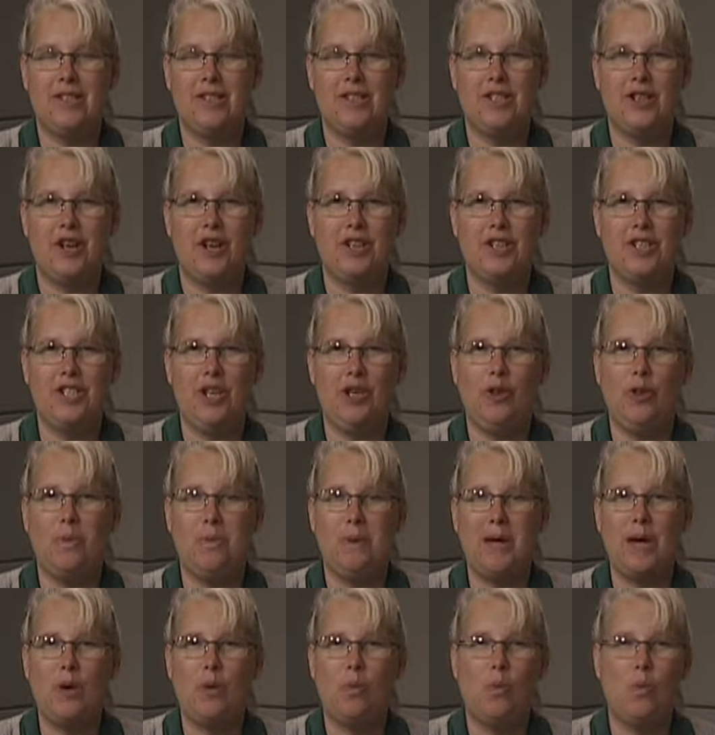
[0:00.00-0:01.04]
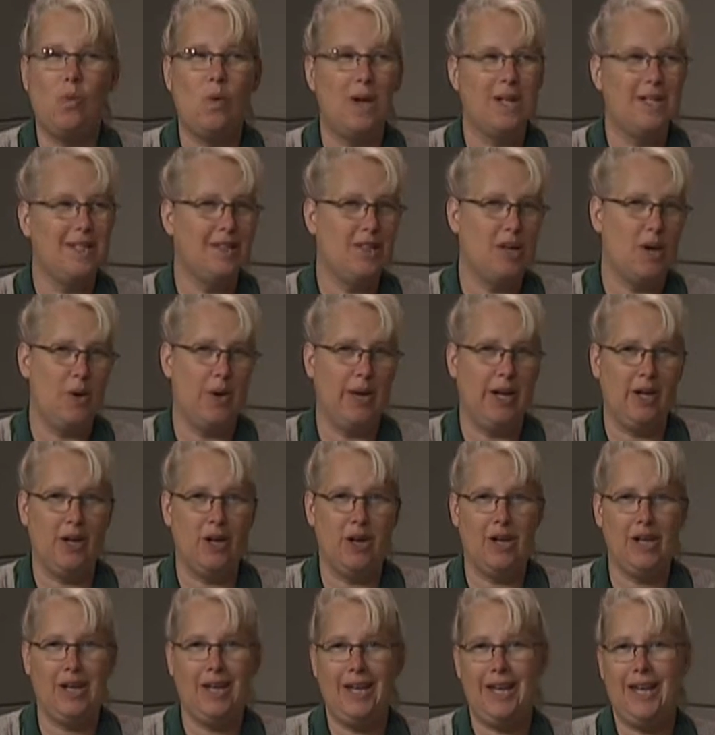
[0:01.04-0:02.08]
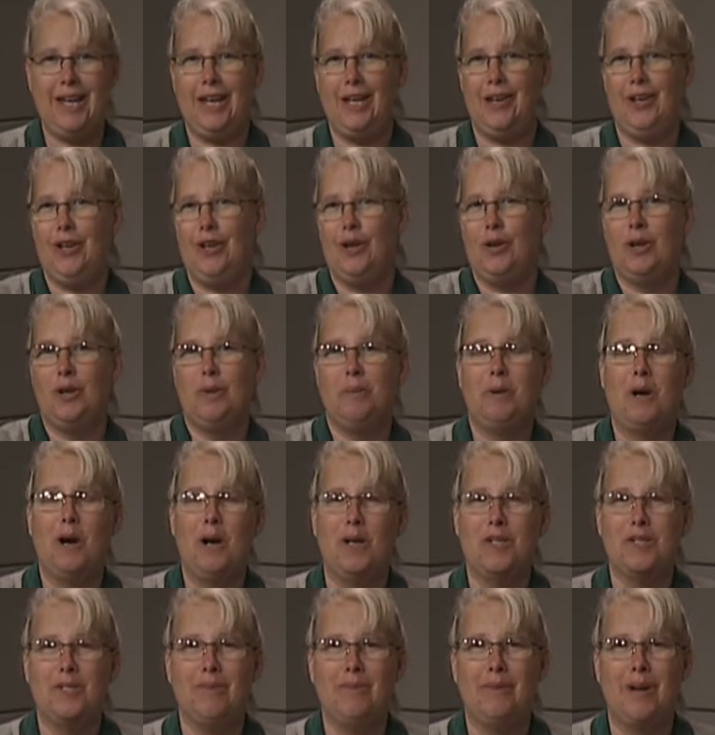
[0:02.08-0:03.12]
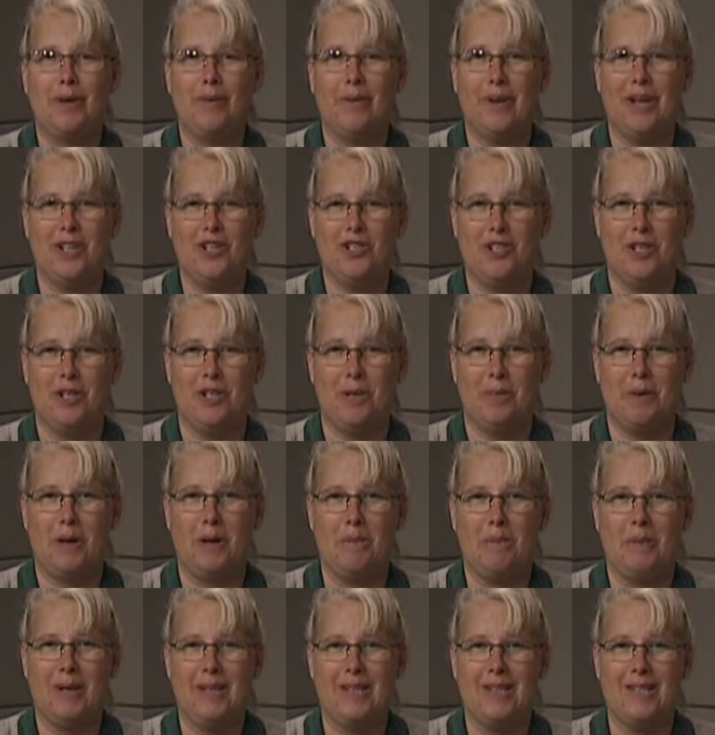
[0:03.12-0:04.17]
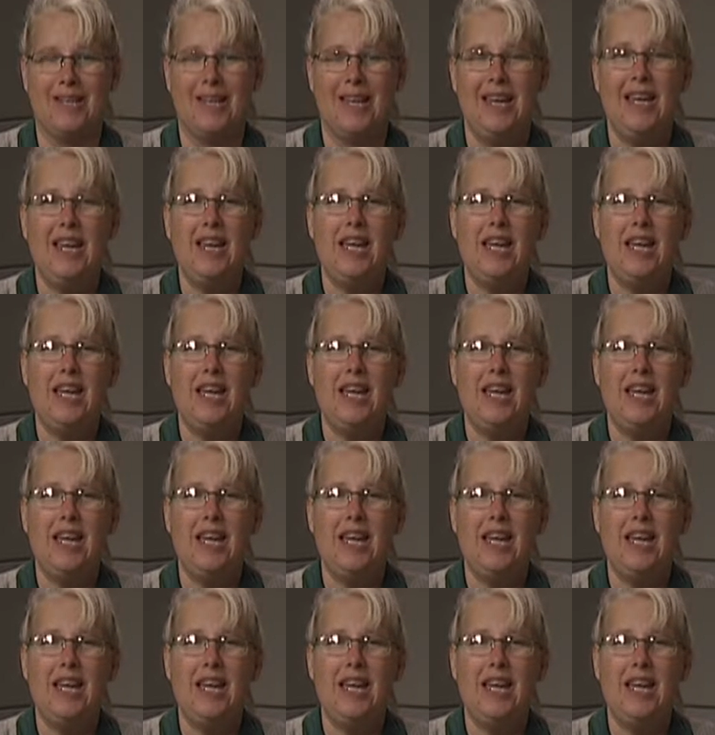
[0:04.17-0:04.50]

to talk to you about what's going on in your Parks and Recreation Department.